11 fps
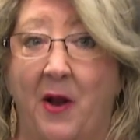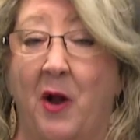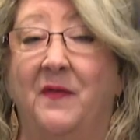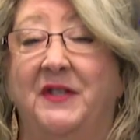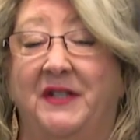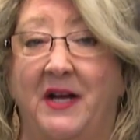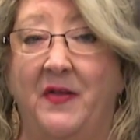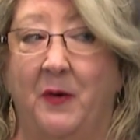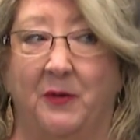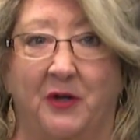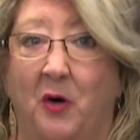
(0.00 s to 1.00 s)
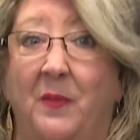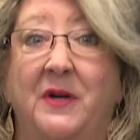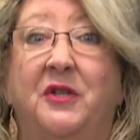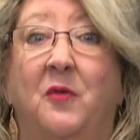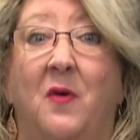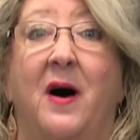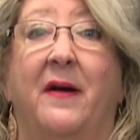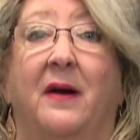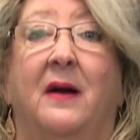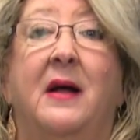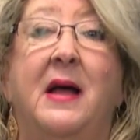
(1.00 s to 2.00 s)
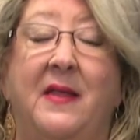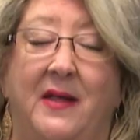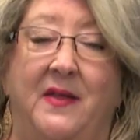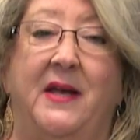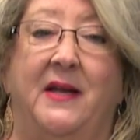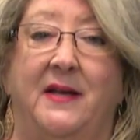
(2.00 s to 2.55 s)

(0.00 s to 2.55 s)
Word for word: And all of a sudden, there was a whole bunch of water that they